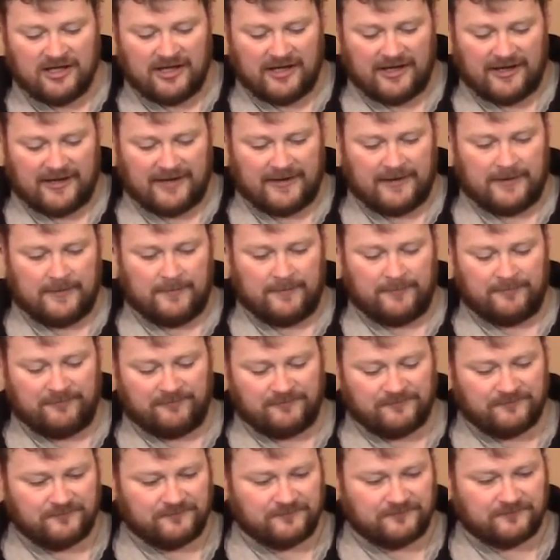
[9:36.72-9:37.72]
And
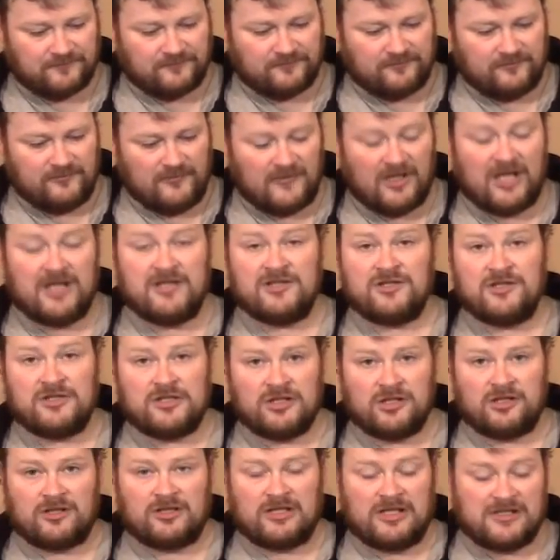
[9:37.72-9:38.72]
you're
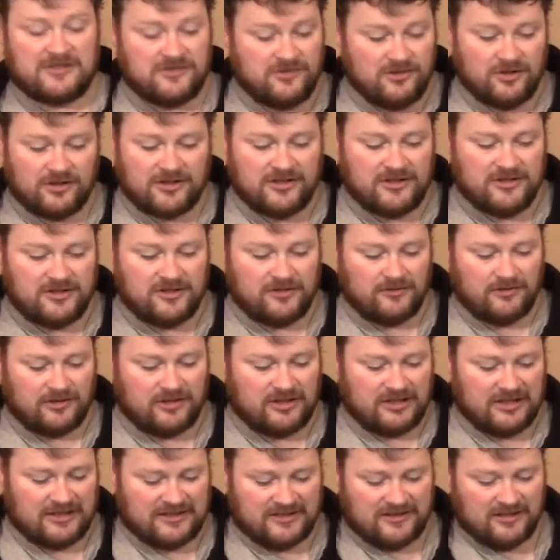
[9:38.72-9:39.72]
done. There's nothing to
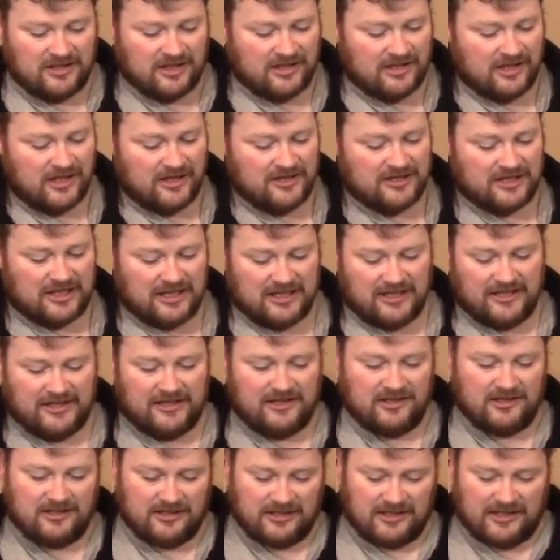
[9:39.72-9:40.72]
it. It's not hard to
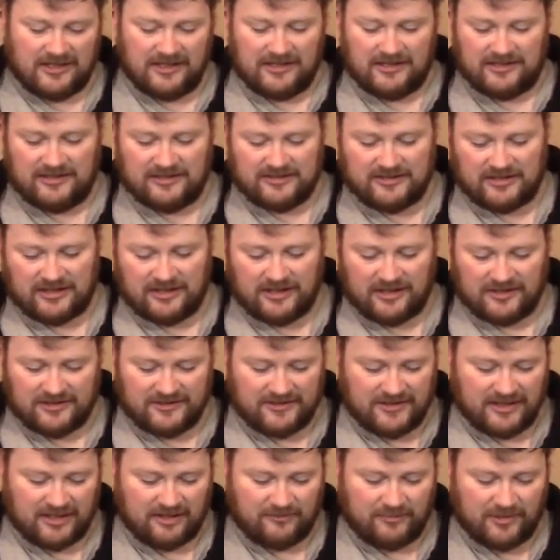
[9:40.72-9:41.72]
clean, and it's not hard
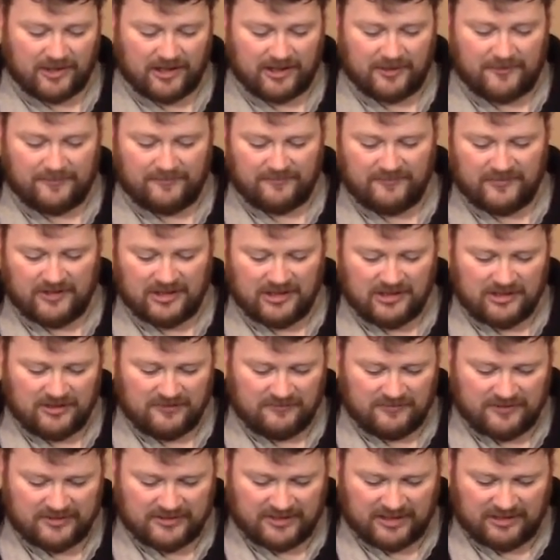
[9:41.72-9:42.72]
to take apart.
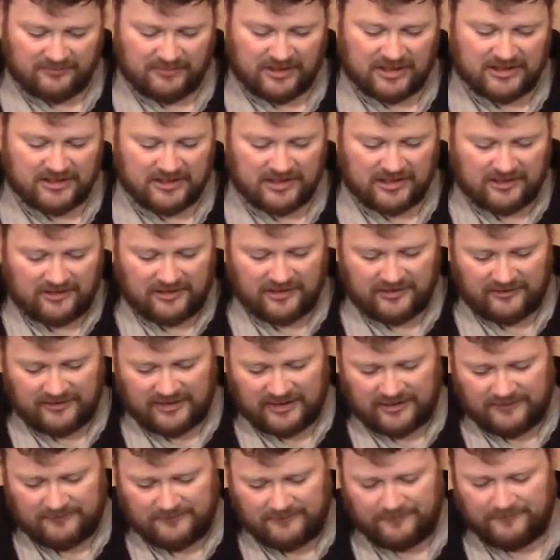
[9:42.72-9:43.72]
Slide it back together here
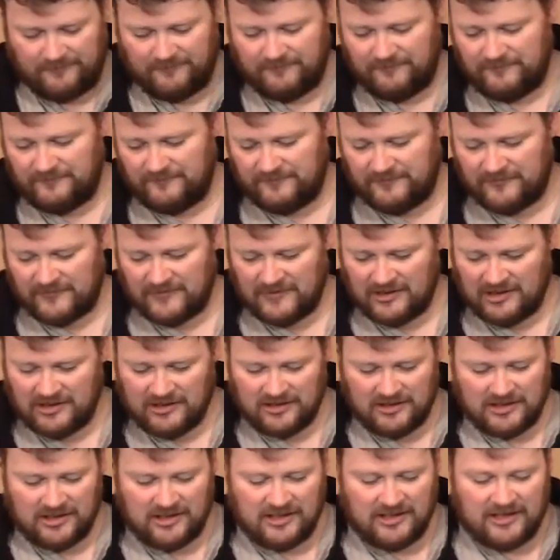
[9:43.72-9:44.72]
again.
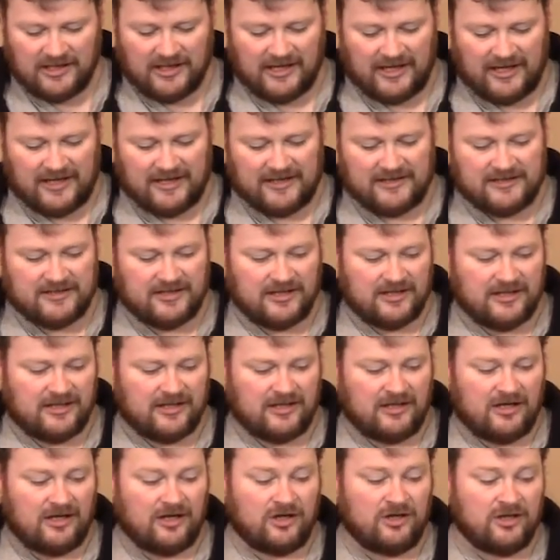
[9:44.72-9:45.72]
And a
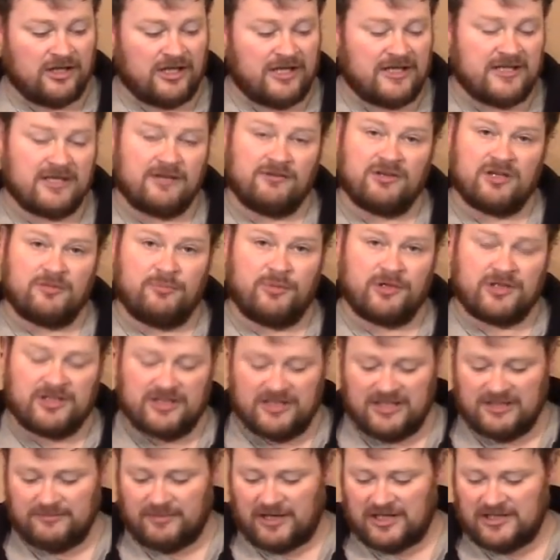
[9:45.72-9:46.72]
good idea when you're putting
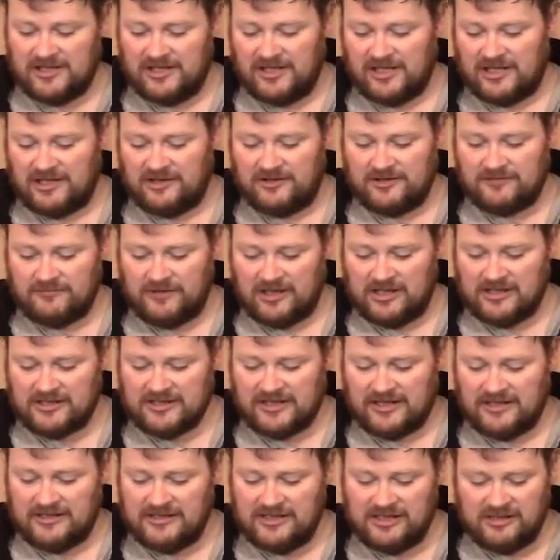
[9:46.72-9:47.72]
these back together as well is
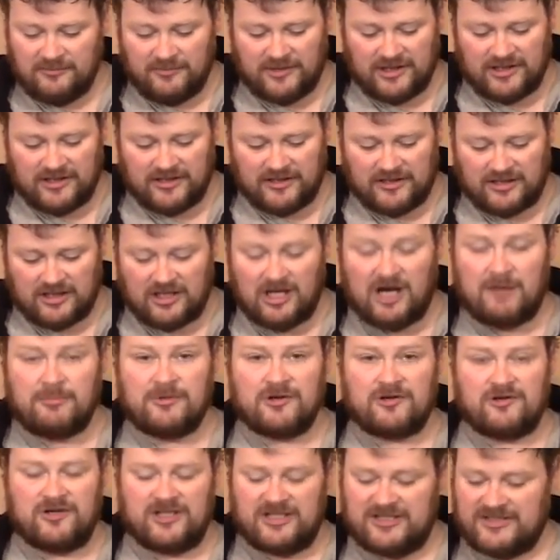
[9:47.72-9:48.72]
get a little bit of copper
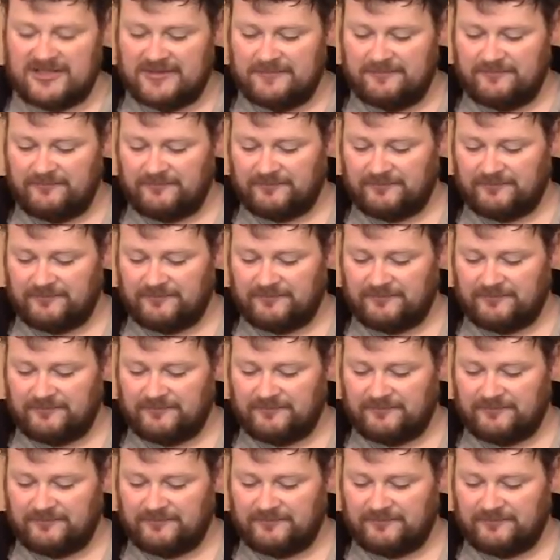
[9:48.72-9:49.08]
grease